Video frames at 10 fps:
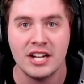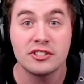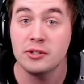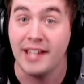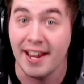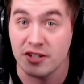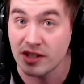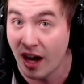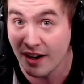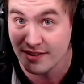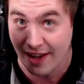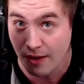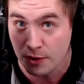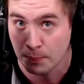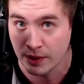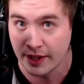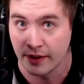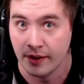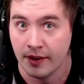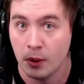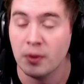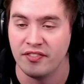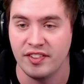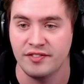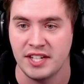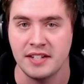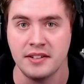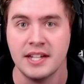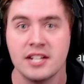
So you can't just hunt down the player with fifteen.